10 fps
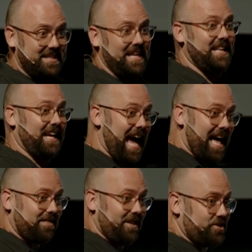in the
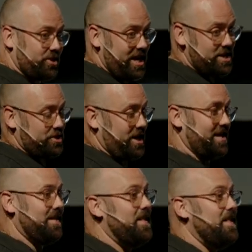Catholic
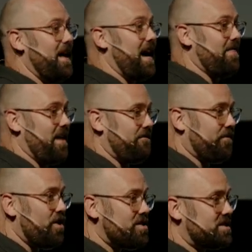tradition, uh, they
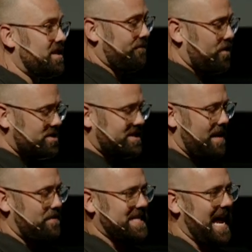first, the first
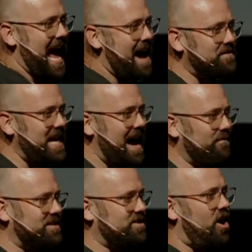step is they have to have
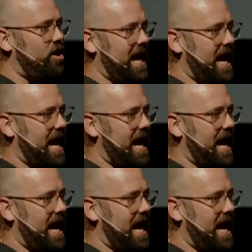what's called